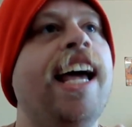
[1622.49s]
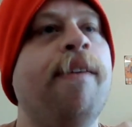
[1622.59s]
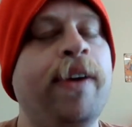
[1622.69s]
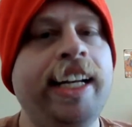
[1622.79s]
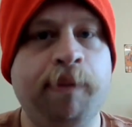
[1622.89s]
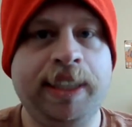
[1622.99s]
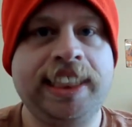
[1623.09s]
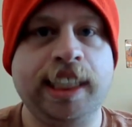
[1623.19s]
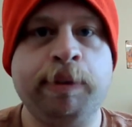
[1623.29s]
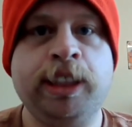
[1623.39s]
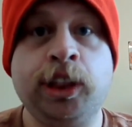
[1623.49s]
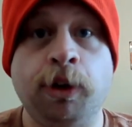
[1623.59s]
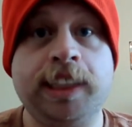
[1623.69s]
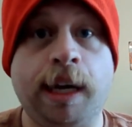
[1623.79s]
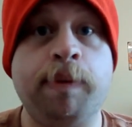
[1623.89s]
when Zillman
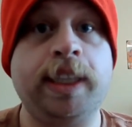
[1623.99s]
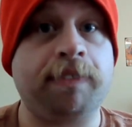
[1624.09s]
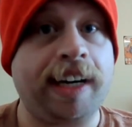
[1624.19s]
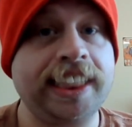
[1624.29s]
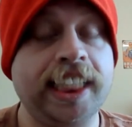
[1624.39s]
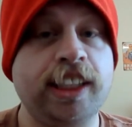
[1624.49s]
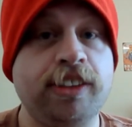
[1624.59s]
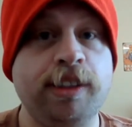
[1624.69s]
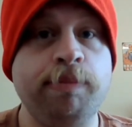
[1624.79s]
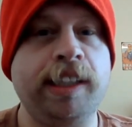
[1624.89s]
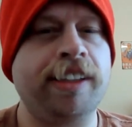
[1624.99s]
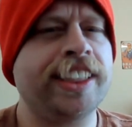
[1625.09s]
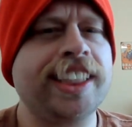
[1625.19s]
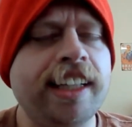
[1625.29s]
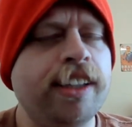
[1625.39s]
shows up with the rest of the group, they're
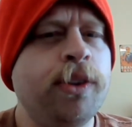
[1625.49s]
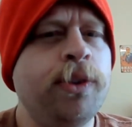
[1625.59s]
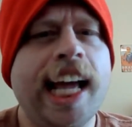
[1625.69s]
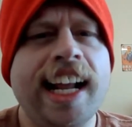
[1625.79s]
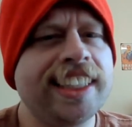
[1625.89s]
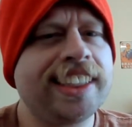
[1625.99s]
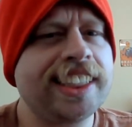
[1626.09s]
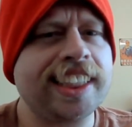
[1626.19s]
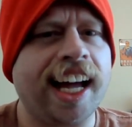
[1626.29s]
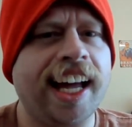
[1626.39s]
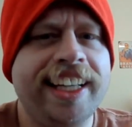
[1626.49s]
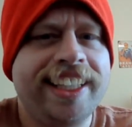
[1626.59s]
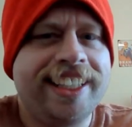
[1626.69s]
just like, who the hell is this guy?